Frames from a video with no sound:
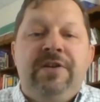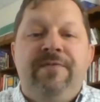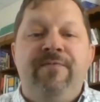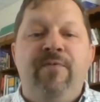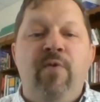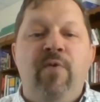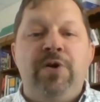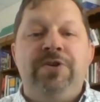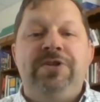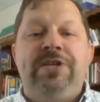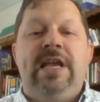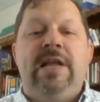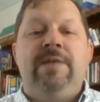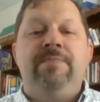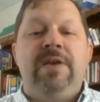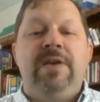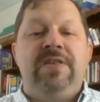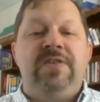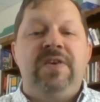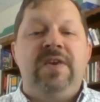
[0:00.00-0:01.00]
14,
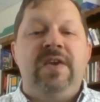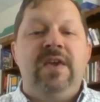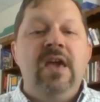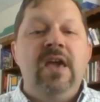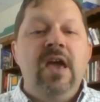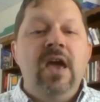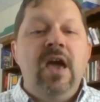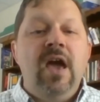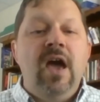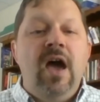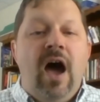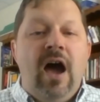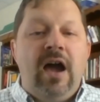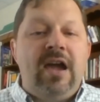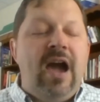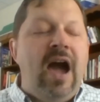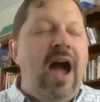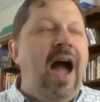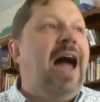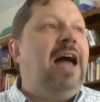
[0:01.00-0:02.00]
we see a
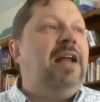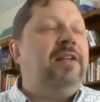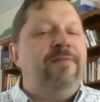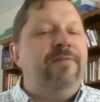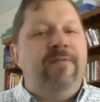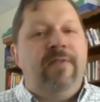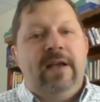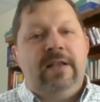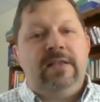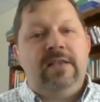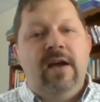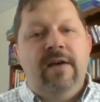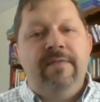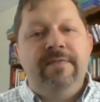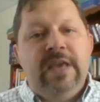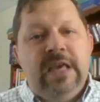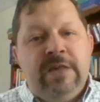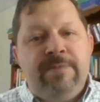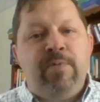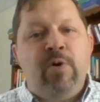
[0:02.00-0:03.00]
conflict of
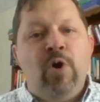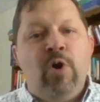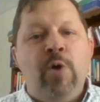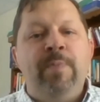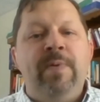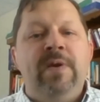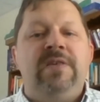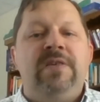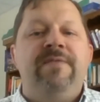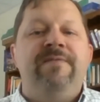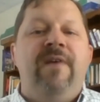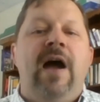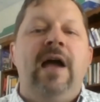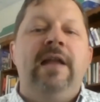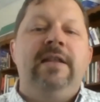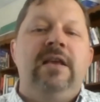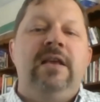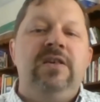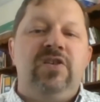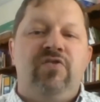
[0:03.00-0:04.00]
these
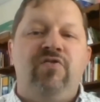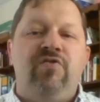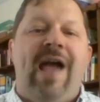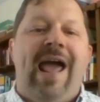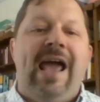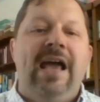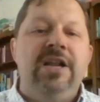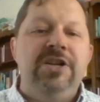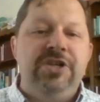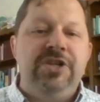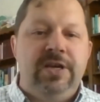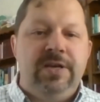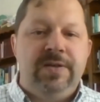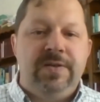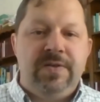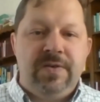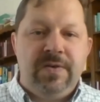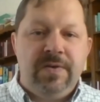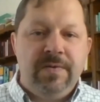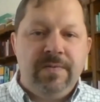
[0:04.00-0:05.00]
purpose-finding
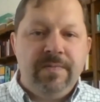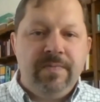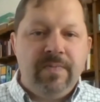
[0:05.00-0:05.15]
strategies,